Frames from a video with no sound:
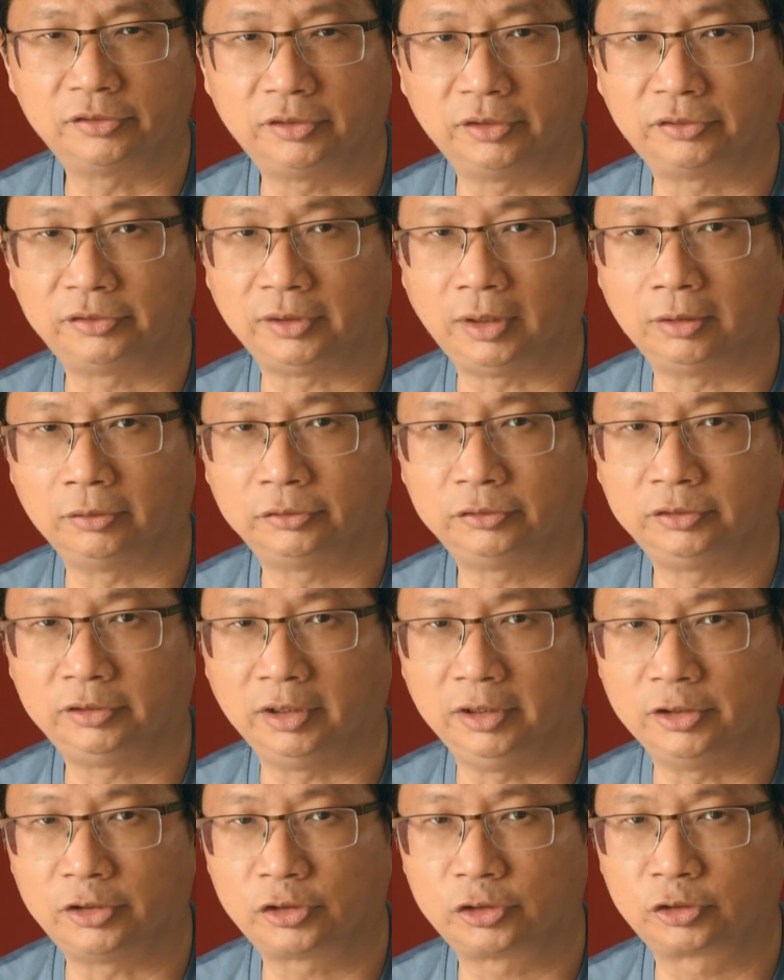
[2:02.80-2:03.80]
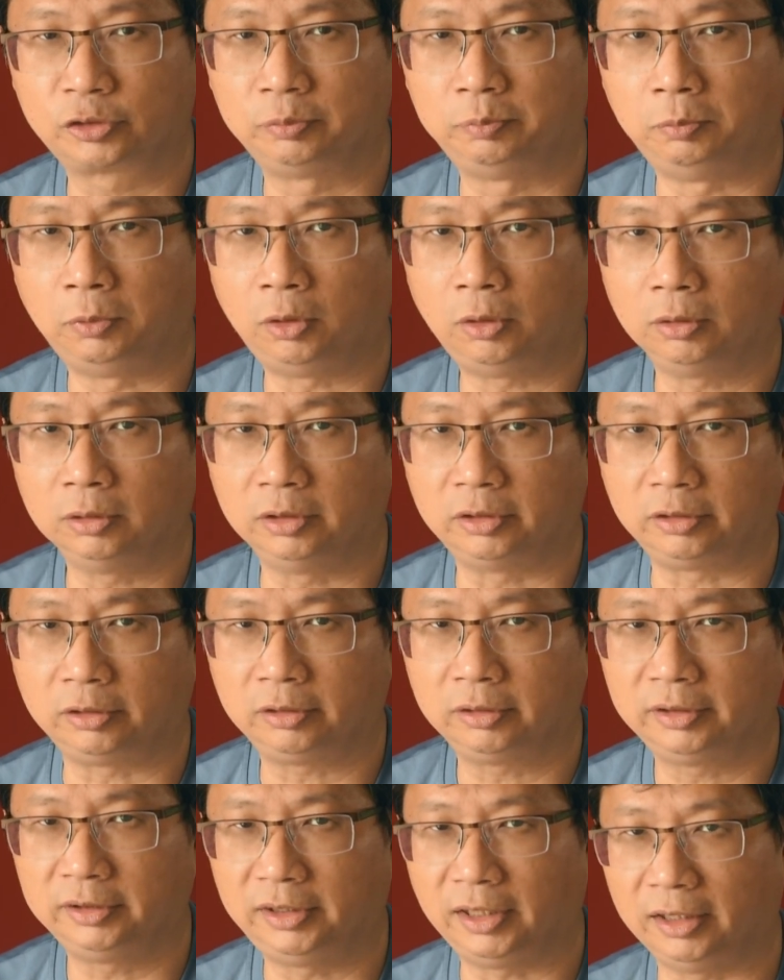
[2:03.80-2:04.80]
the soundstage
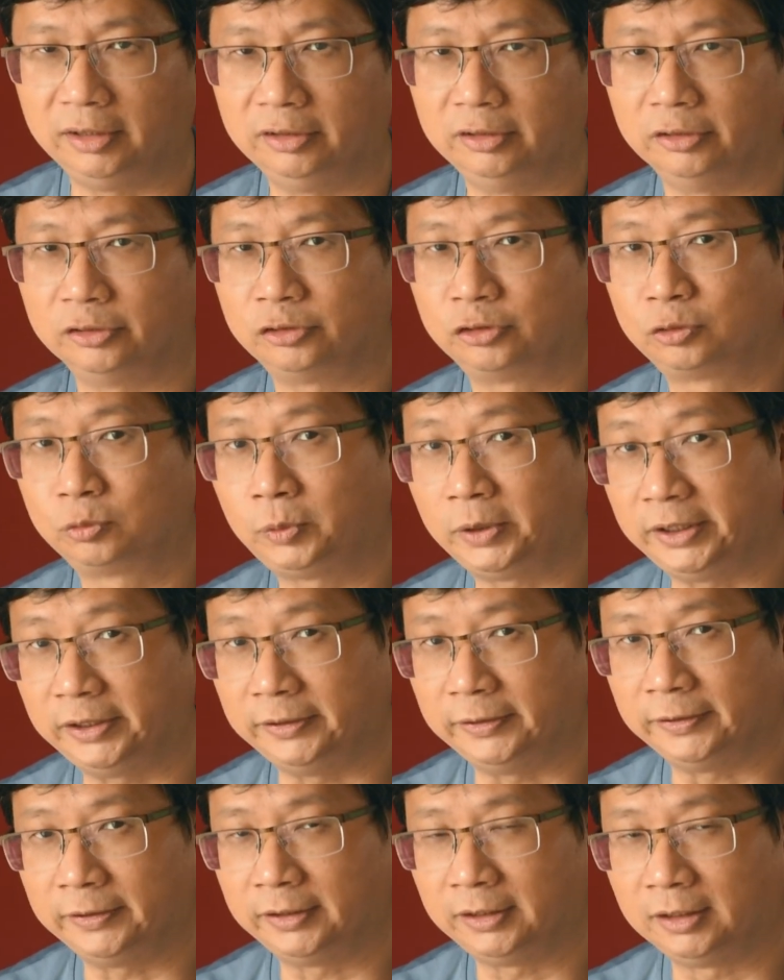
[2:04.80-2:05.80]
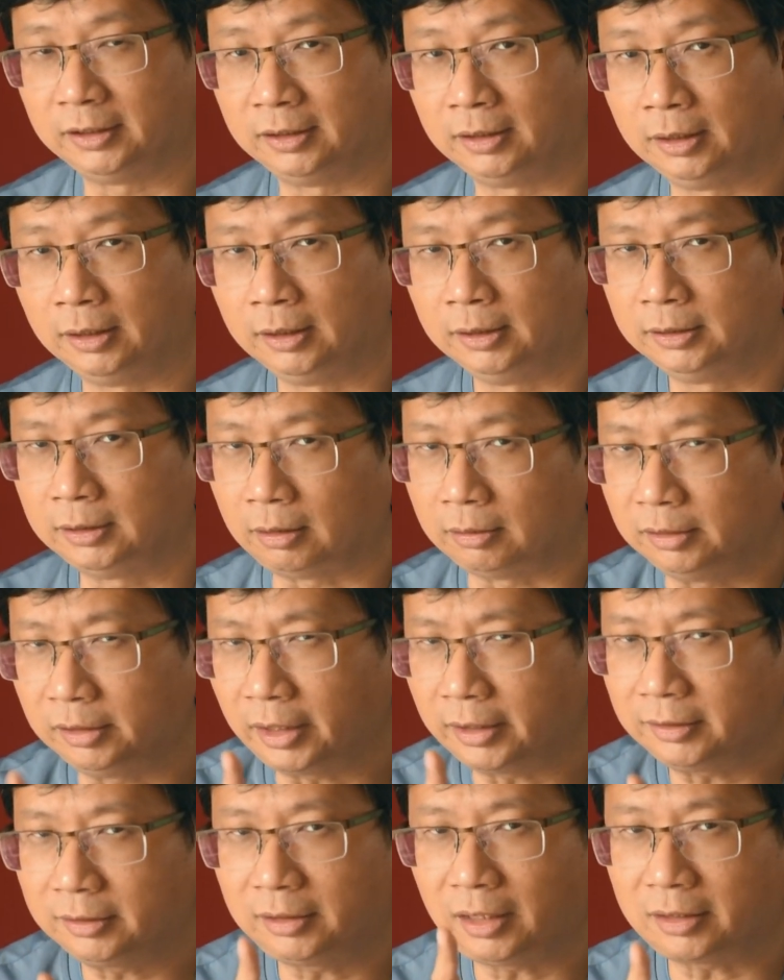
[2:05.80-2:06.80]
smaller than the swing? Now
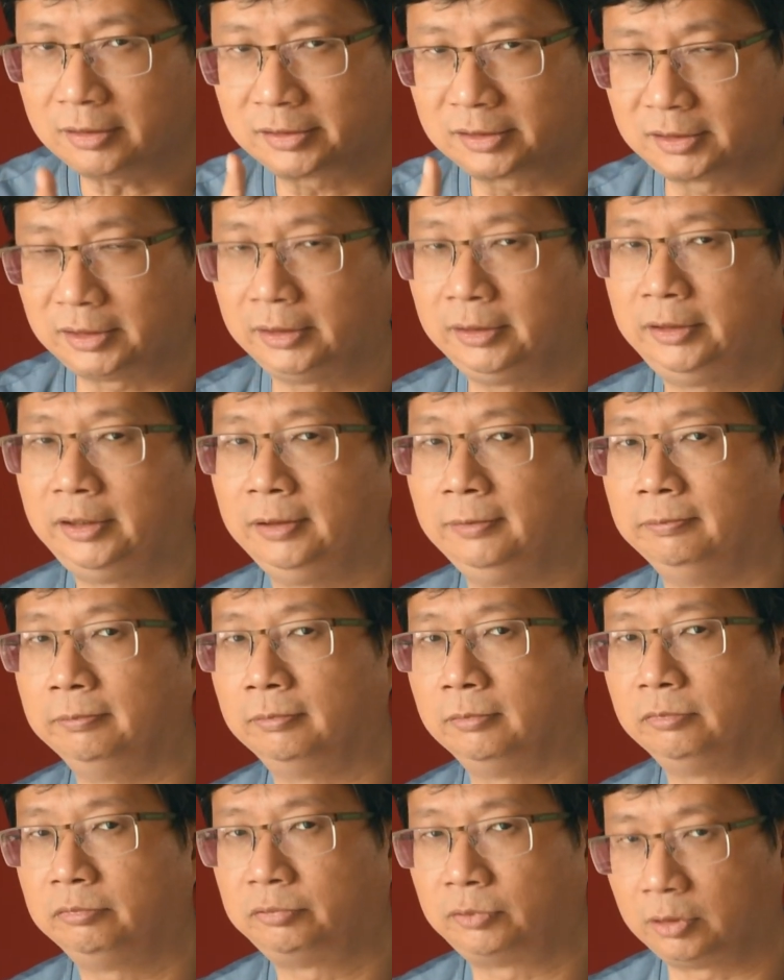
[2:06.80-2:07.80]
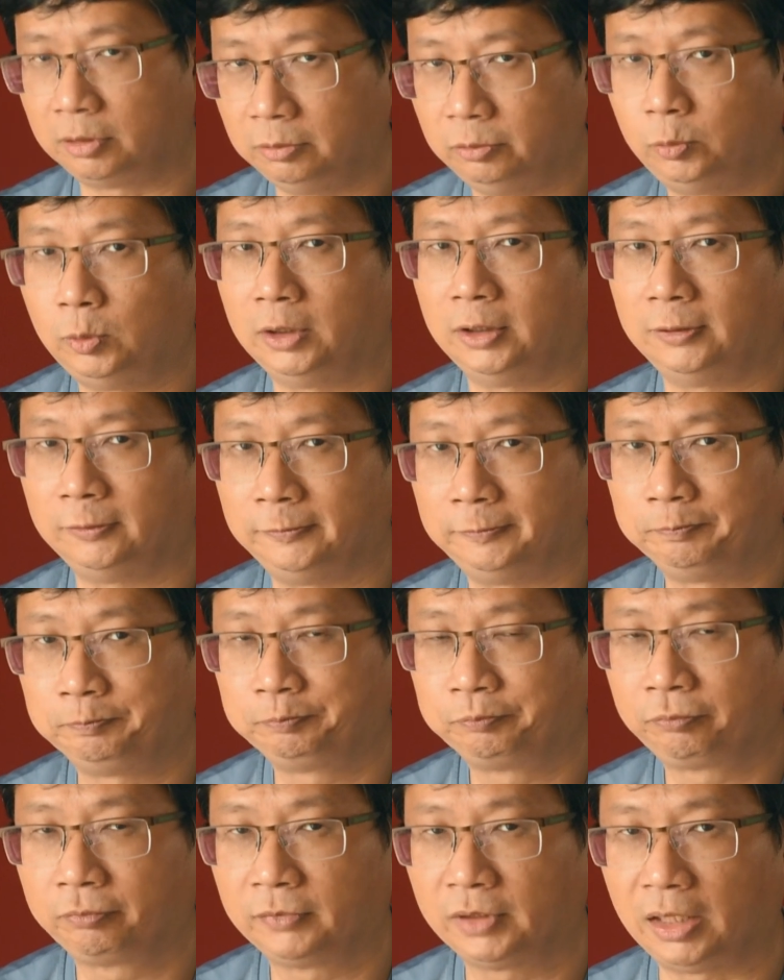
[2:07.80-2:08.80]
let that sink in for a while.
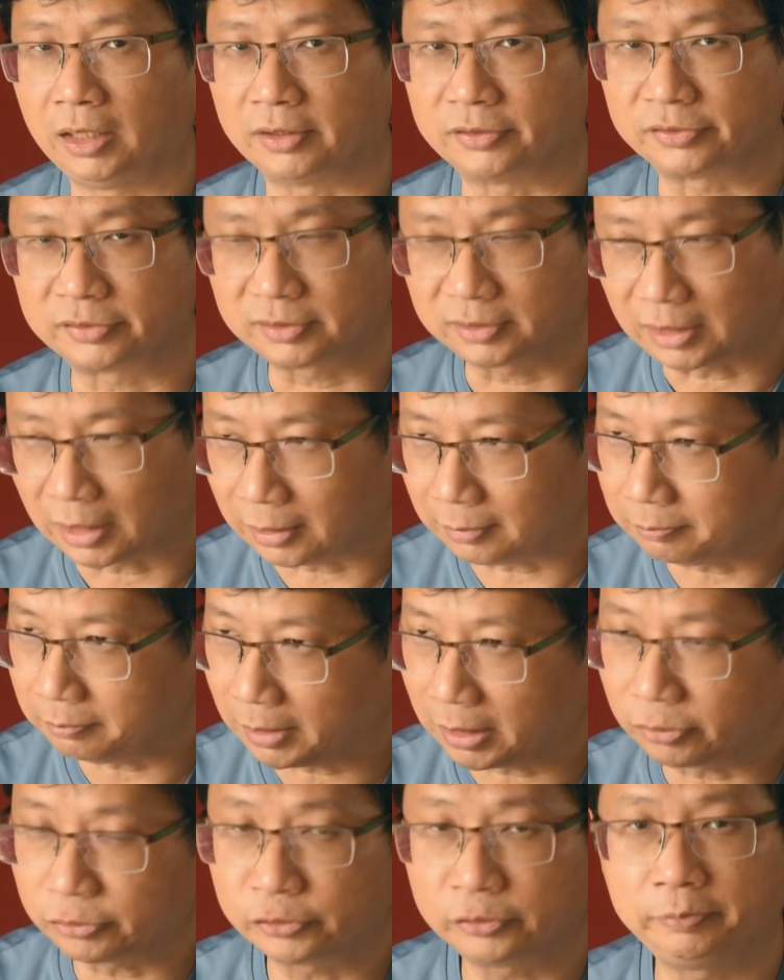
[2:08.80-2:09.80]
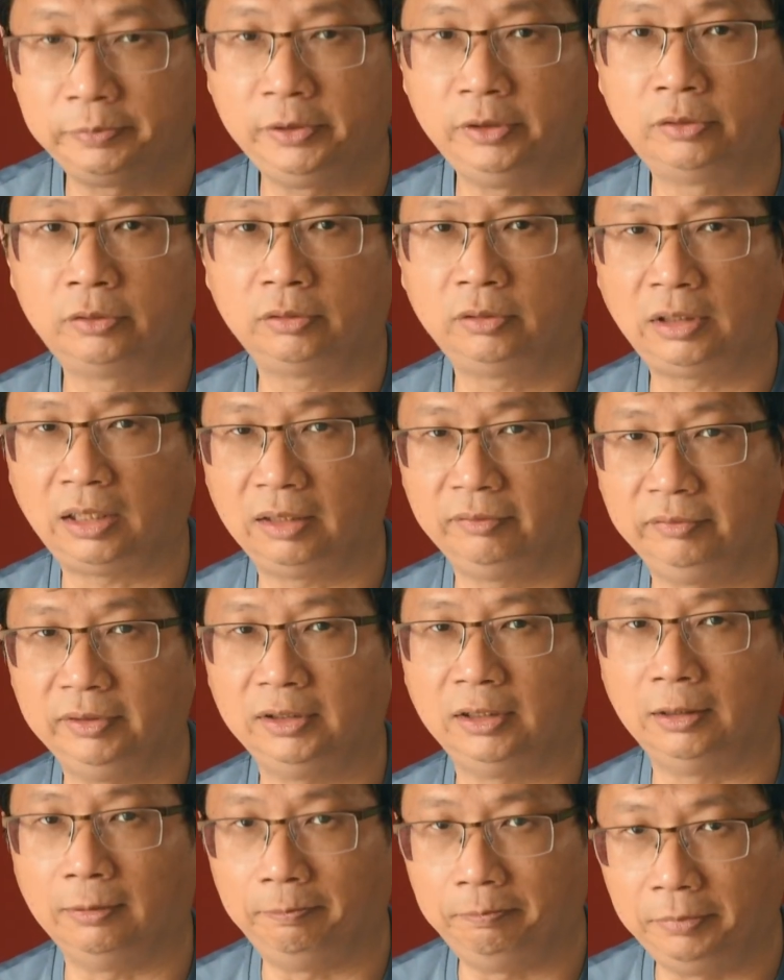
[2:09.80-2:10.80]
A stand mount speaker
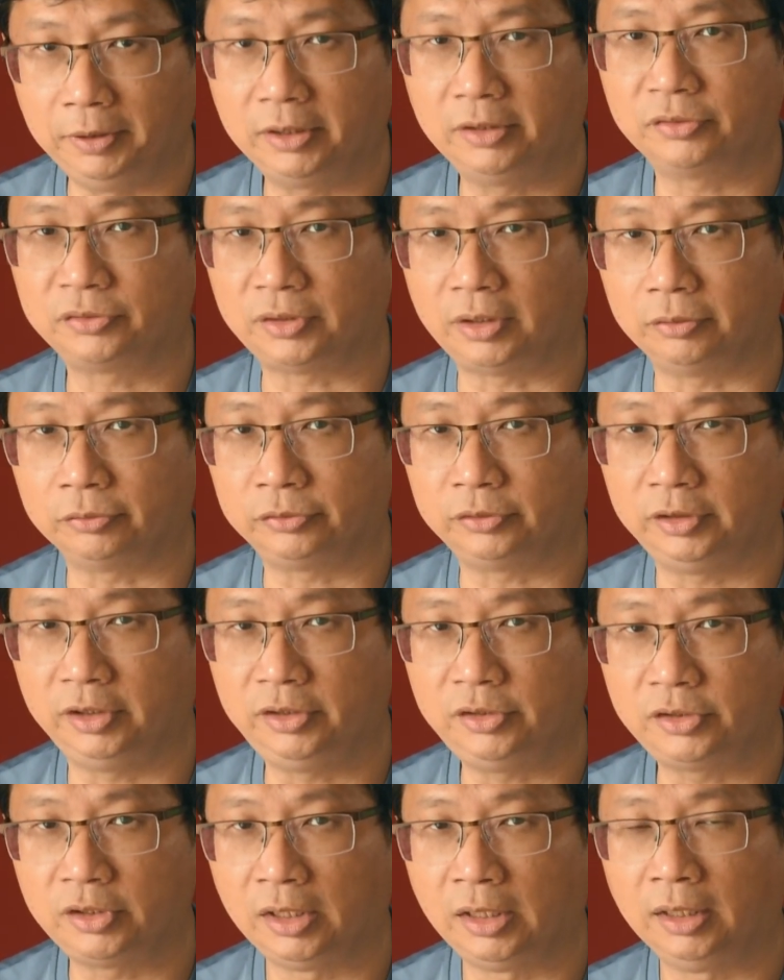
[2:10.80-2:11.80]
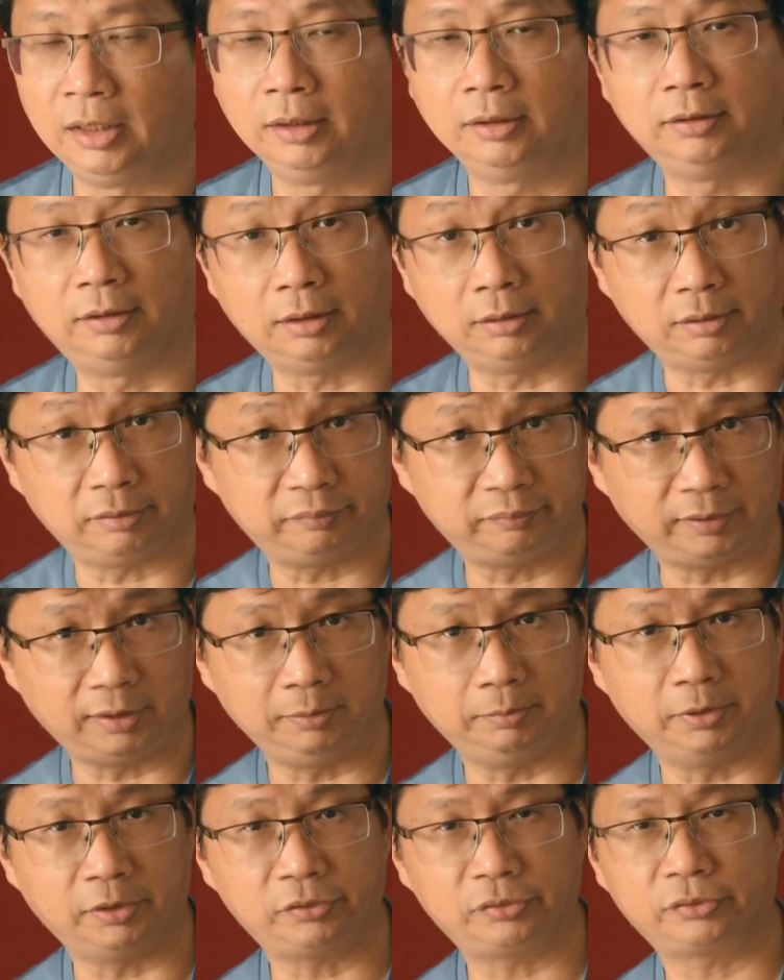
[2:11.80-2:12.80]
having a bigger soundstage than the
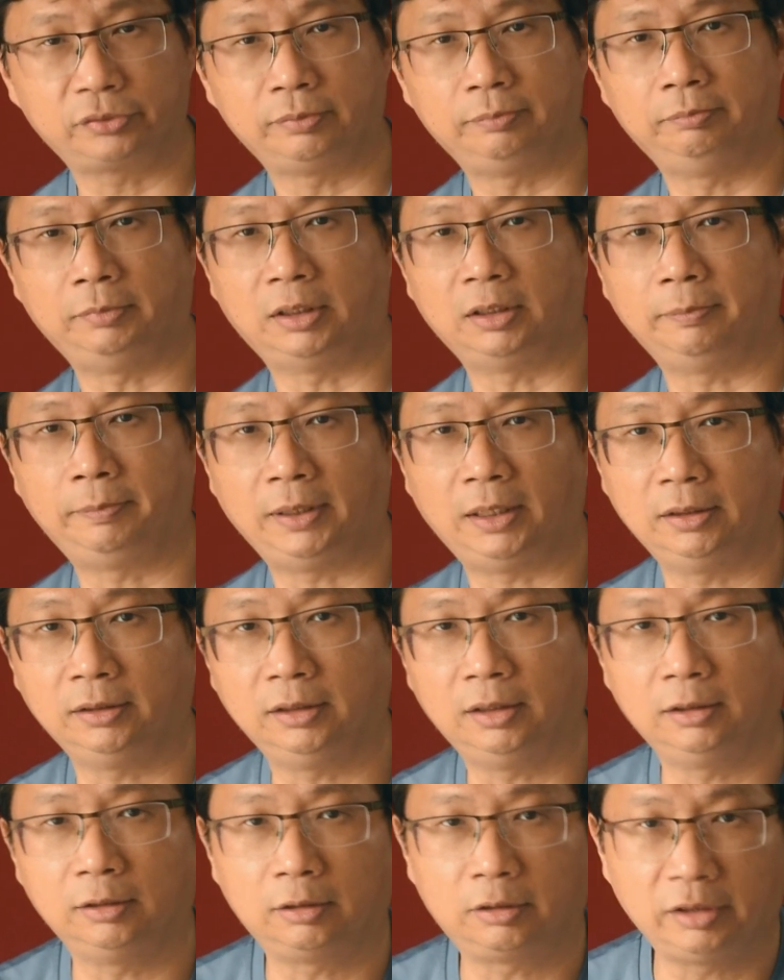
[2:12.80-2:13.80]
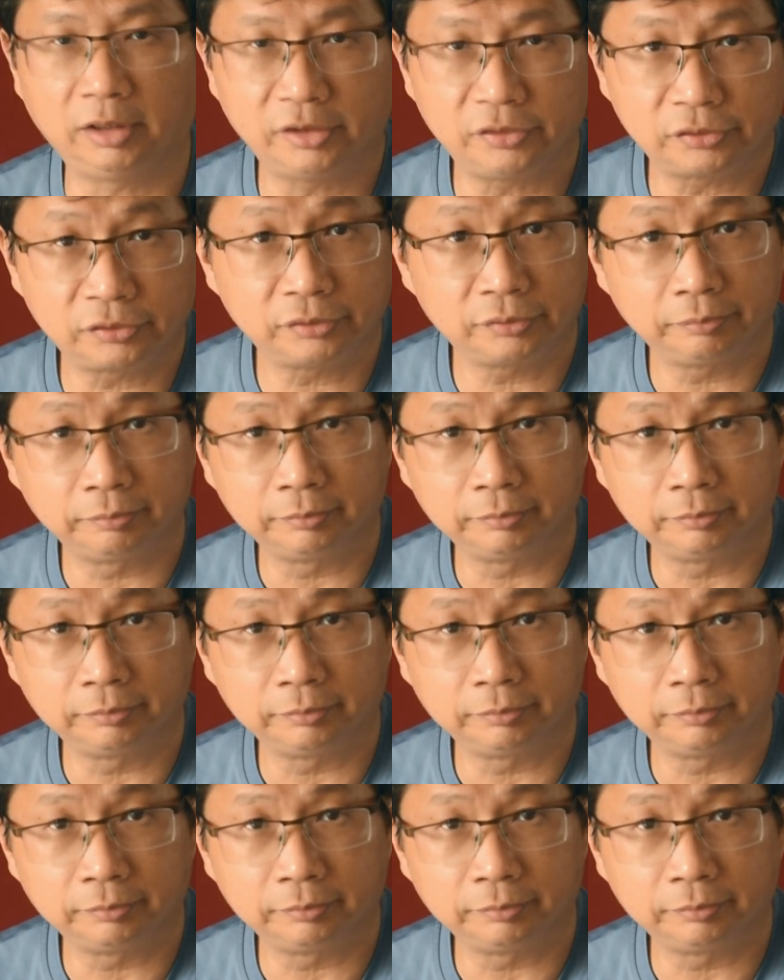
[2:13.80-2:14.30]
famous Magnepan LRS?